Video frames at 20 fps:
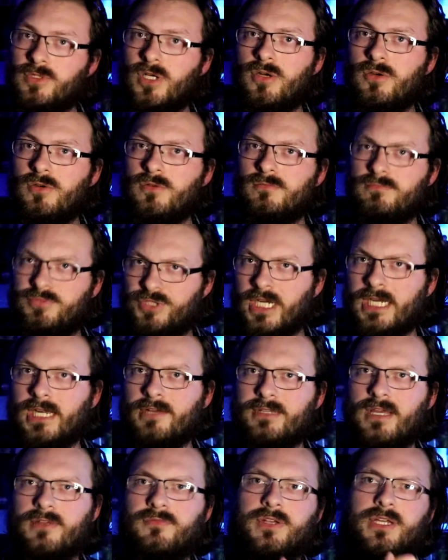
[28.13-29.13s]
go check
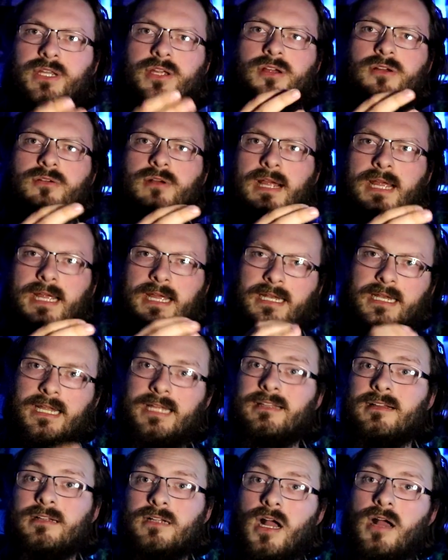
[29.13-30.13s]
out that video and
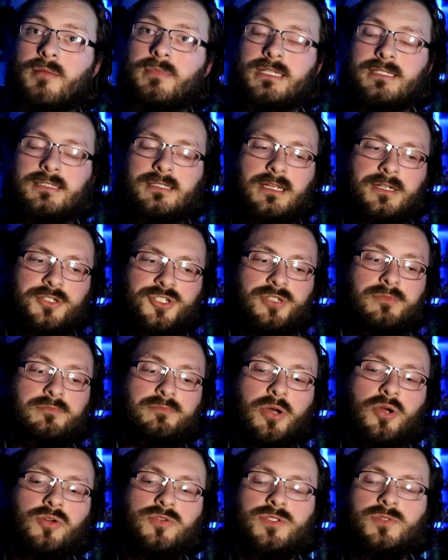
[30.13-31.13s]
in the comments section
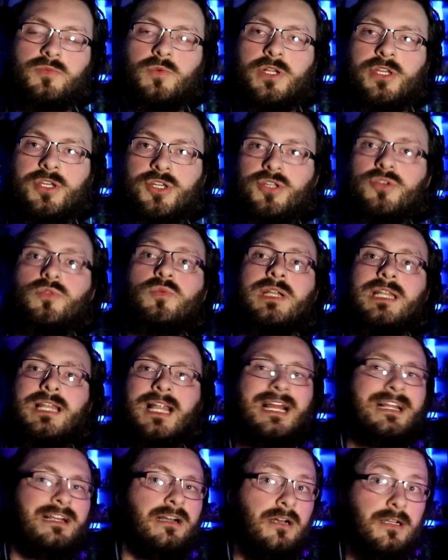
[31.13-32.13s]
post what you would
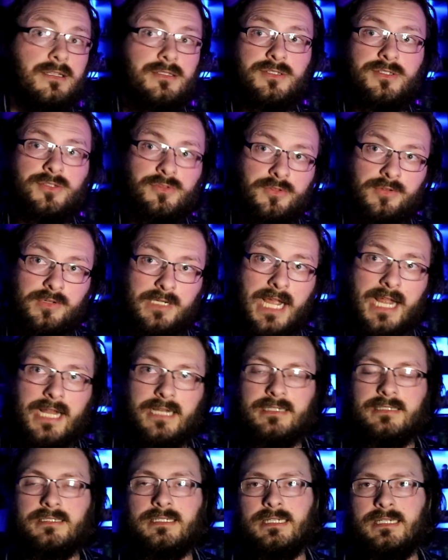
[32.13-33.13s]
like us to create.